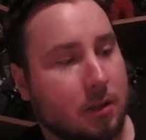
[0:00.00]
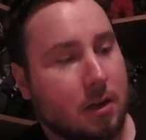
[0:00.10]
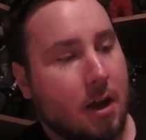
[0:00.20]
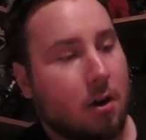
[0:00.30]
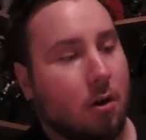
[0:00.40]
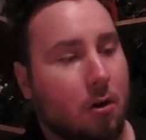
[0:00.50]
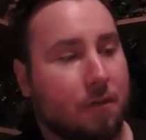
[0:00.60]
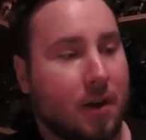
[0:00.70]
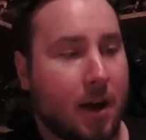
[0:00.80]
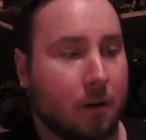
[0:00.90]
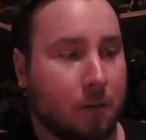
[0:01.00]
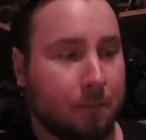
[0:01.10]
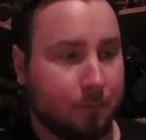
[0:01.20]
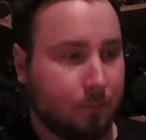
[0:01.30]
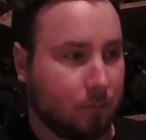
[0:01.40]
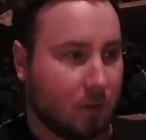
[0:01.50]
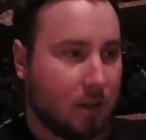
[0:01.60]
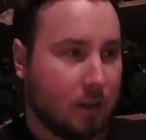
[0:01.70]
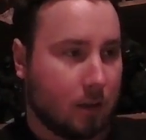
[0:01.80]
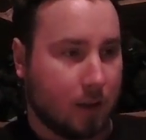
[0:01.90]
It's not hard vinyl
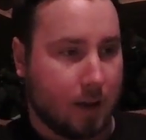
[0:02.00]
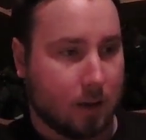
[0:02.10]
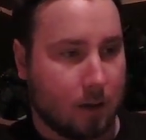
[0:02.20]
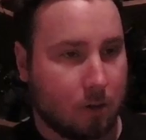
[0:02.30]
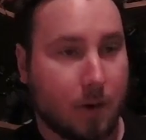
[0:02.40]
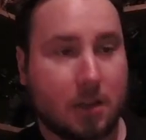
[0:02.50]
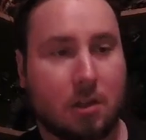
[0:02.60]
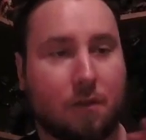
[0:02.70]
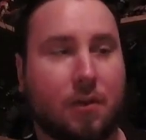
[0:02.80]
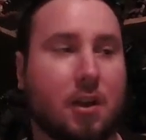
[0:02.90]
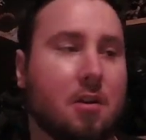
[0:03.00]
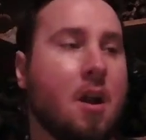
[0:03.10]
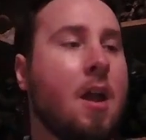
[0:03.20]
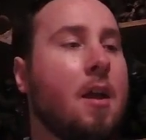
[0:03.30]
like the rest of the figure.